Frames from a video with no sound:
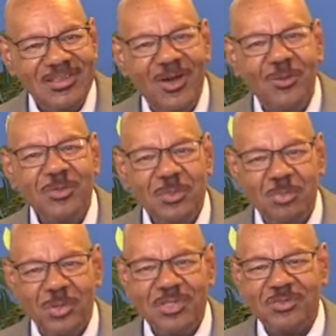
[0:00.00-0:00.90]
only
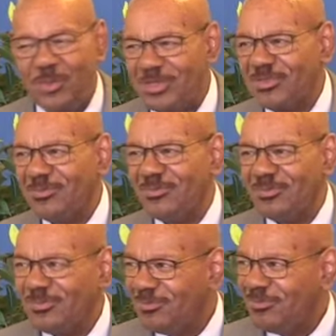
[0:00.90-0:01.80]
preach what,
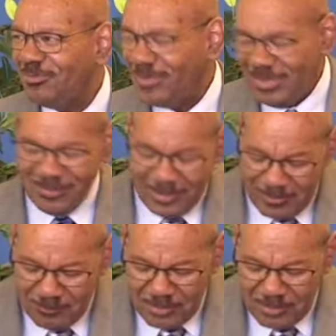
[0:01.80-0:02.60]
anyway.